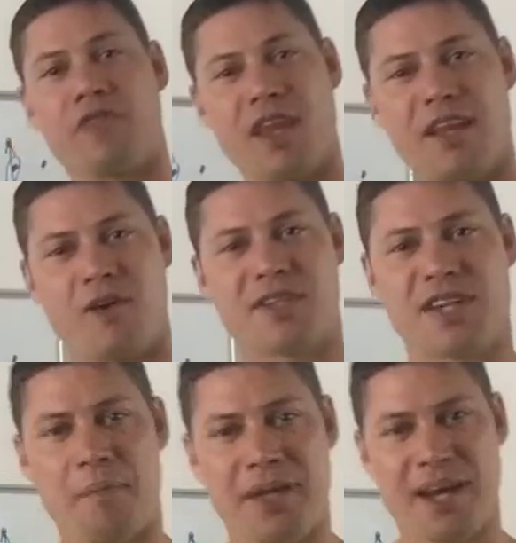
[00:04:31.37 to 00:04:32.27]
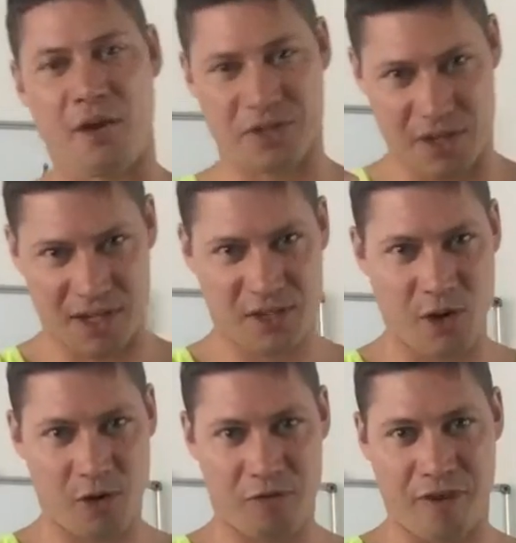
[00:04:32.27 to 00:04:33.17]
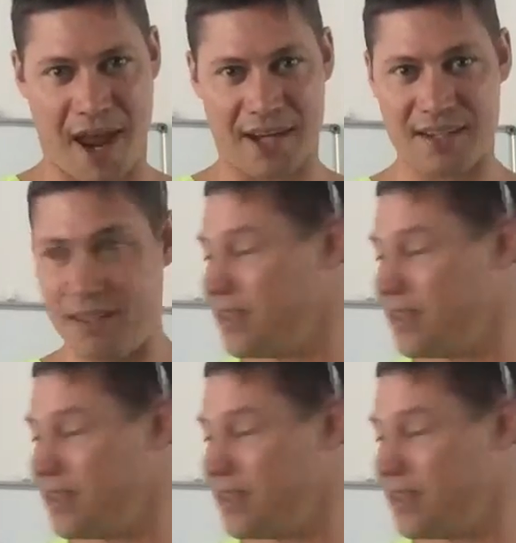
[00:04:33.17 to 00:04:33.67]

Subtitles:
that there is something else, an external factor,